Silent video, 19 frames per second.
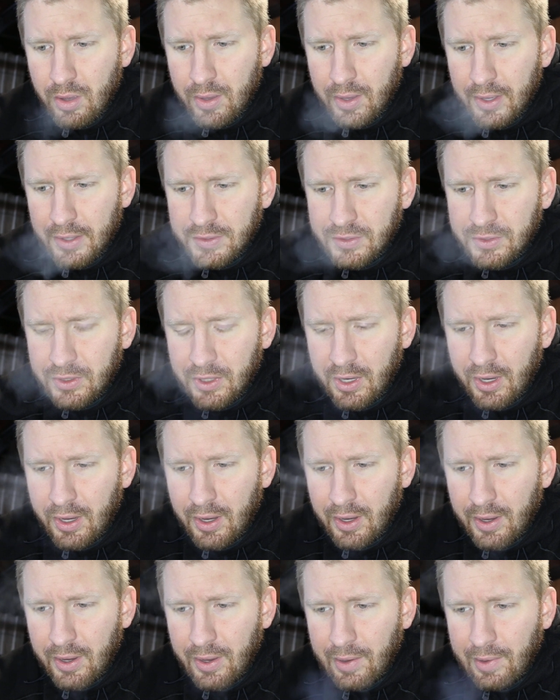it's,
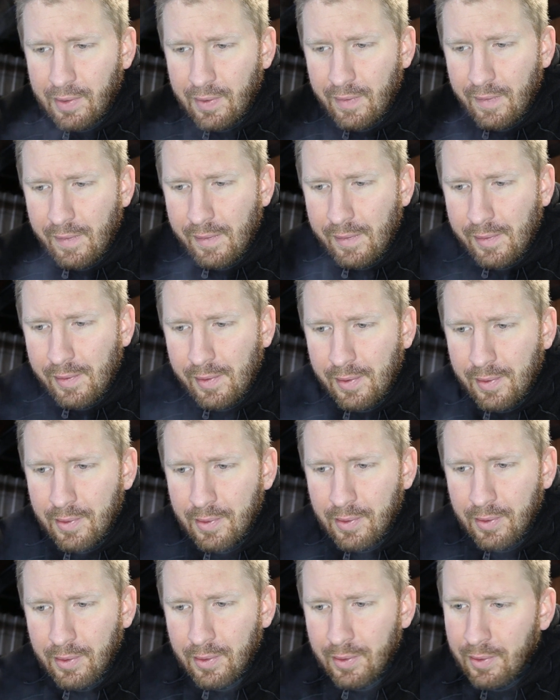
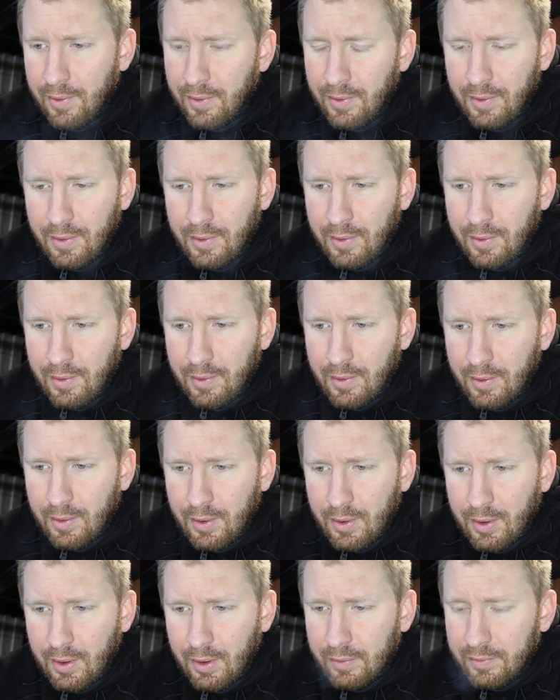
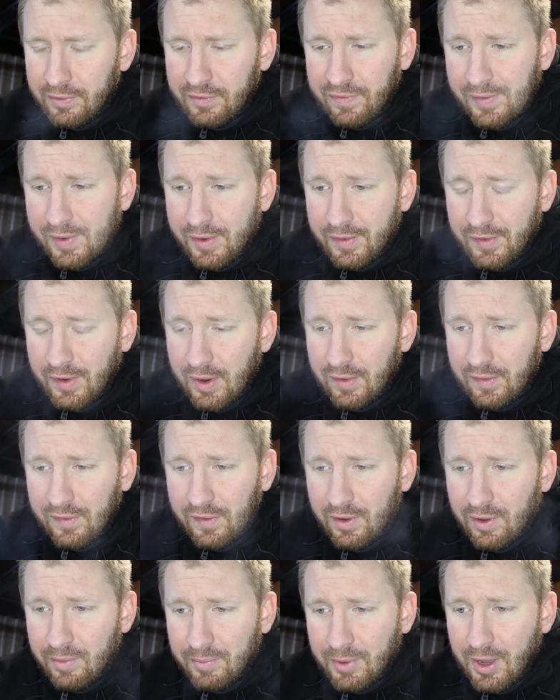as far as I
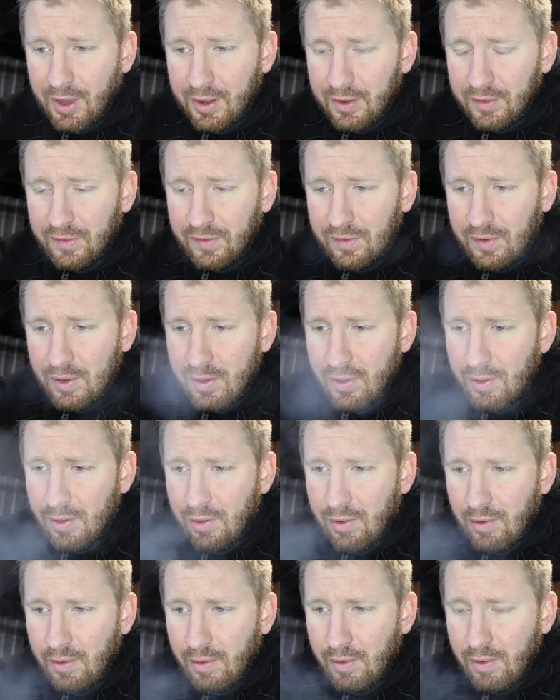see it, man, it's
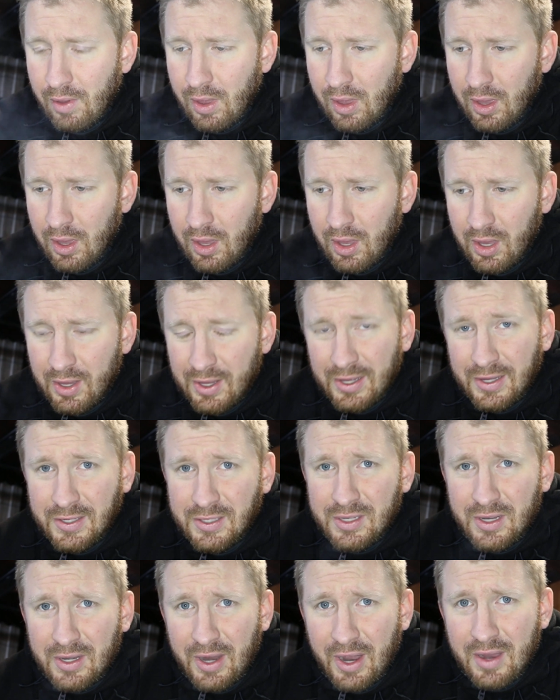
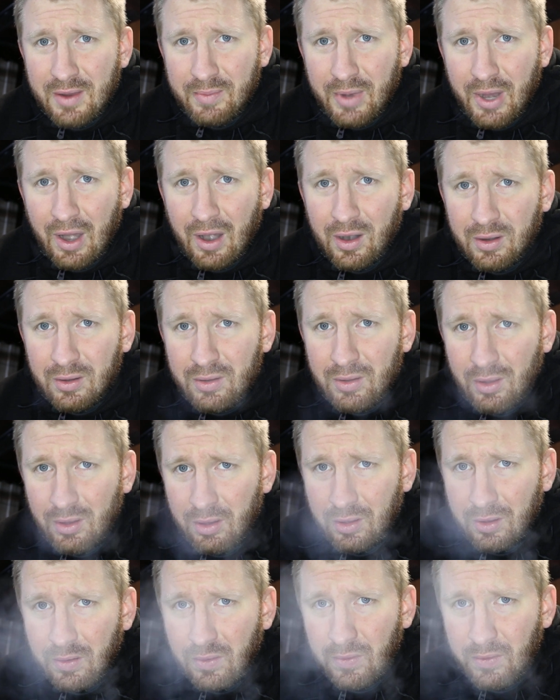a nightmare.
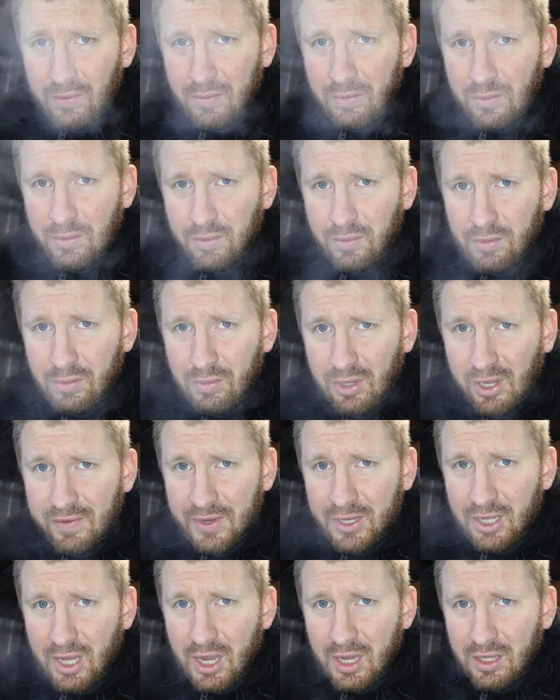
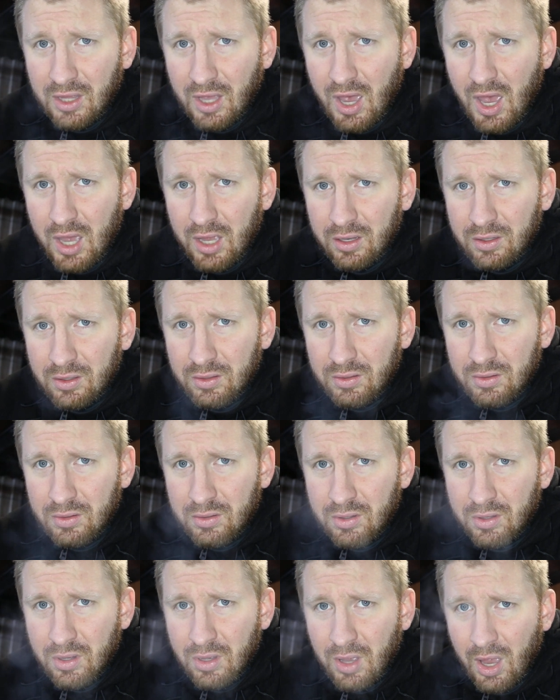Living like that,
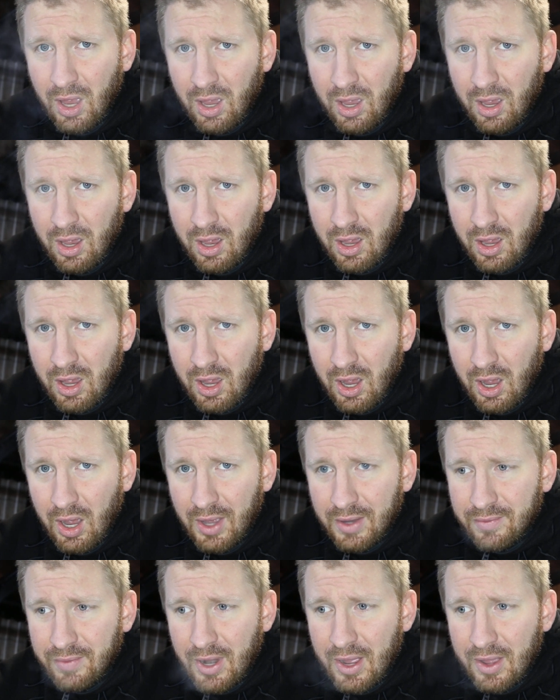
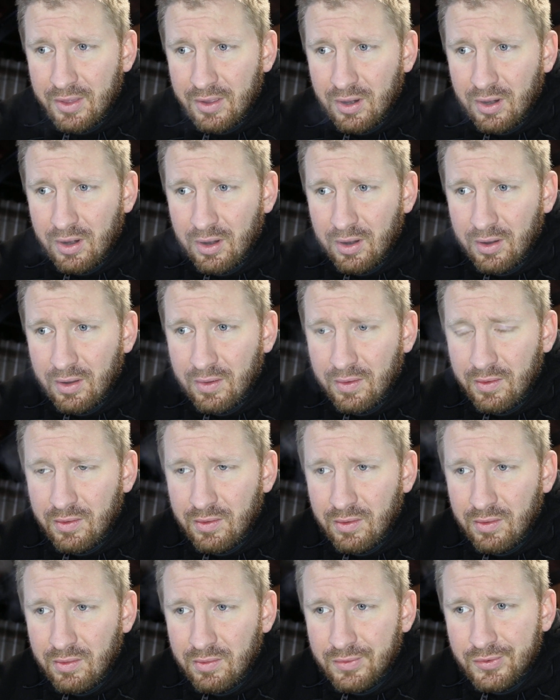I'd rather
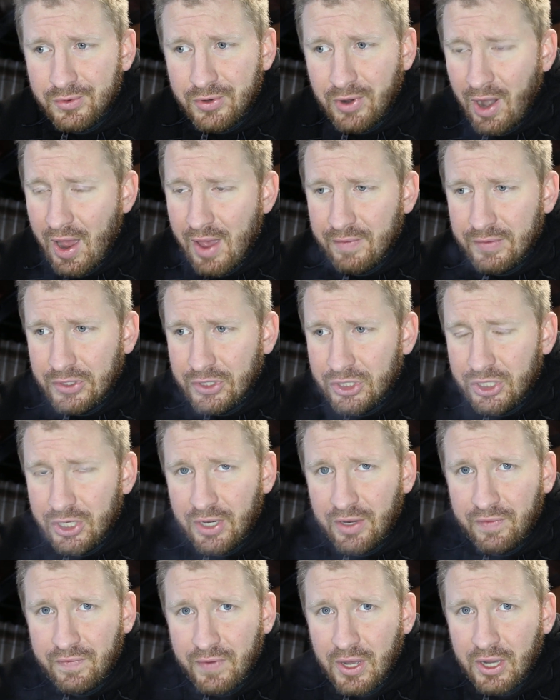drive a
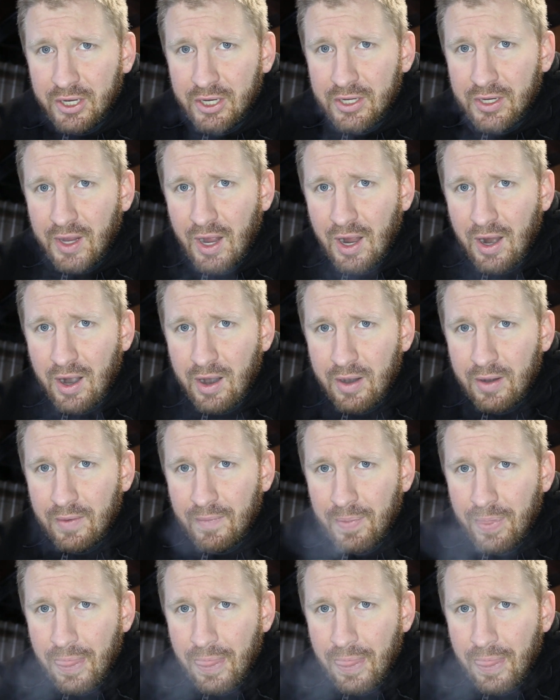shitty fucking car